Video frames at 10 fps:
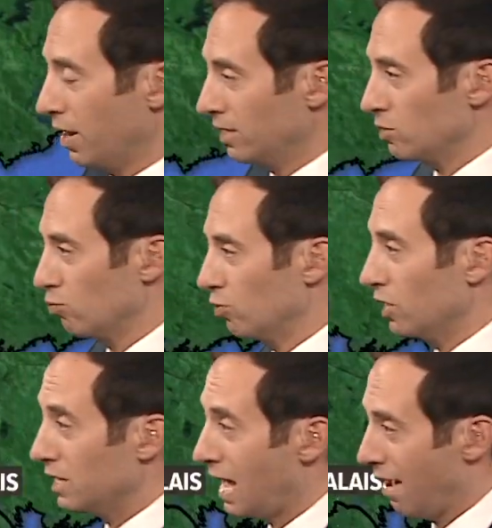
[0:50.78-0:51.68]
That's some
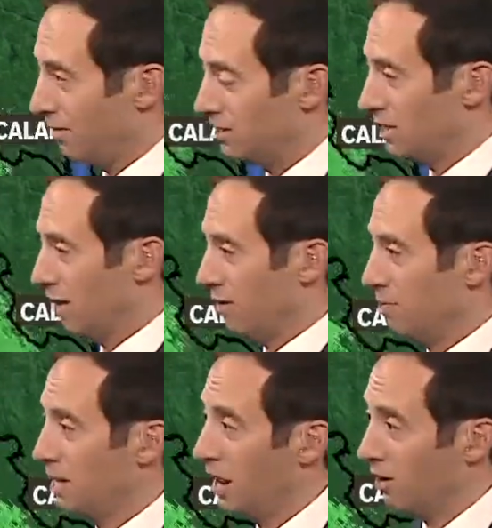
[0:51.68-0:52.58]
really heavy stuff up
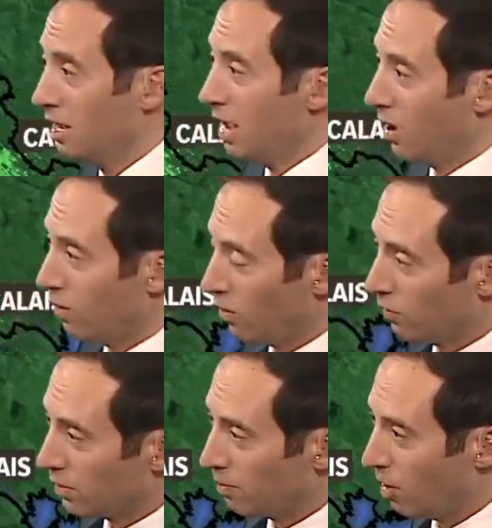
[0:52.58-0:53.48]
there uh,
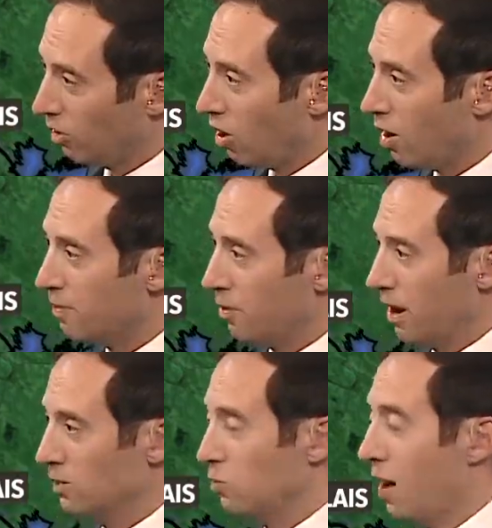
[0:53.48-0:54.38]
over to Bar Harbor
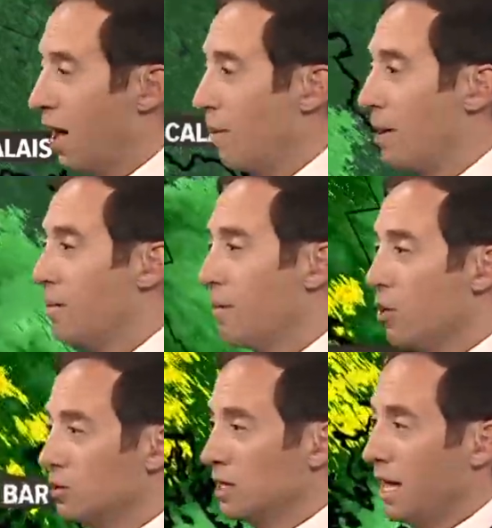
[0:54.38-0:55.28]
as well. But
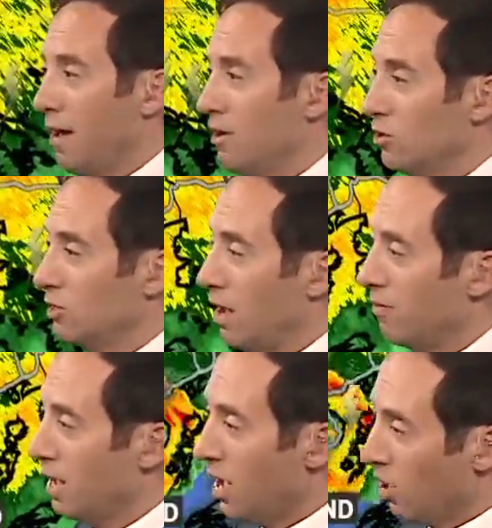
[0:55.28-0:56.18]
most of the heavier stuff
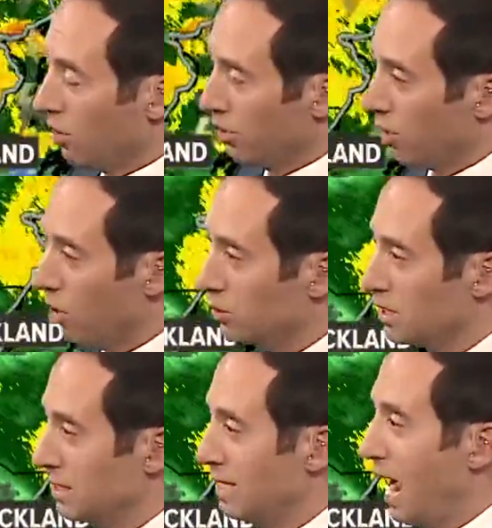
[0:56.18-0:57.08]
along the coast
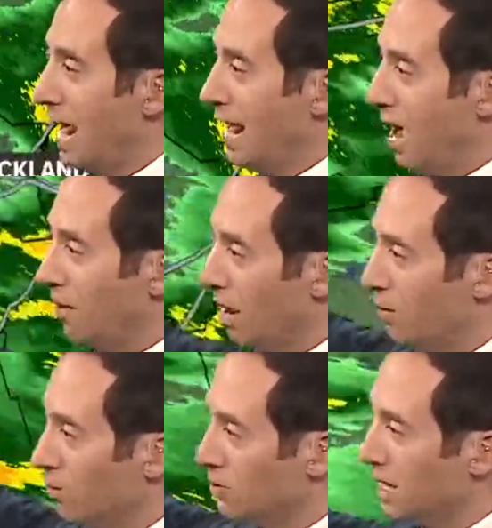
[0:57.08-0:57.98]
has died out, and
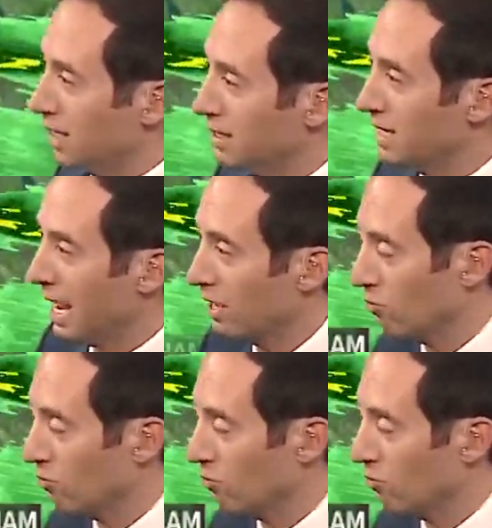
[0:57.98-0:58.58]
we're seeing a second